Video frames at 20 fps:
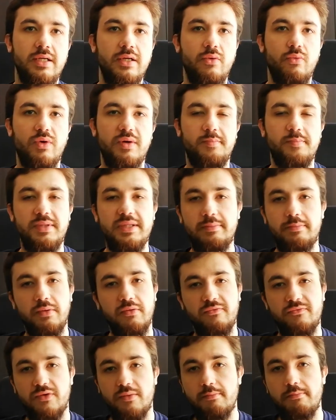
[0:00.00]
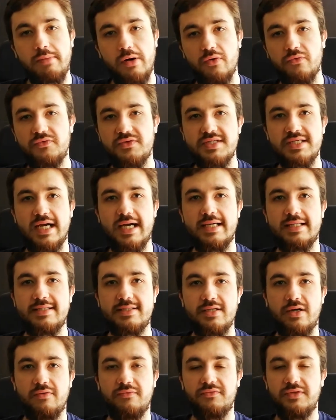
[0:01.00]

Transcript: where people from both sides of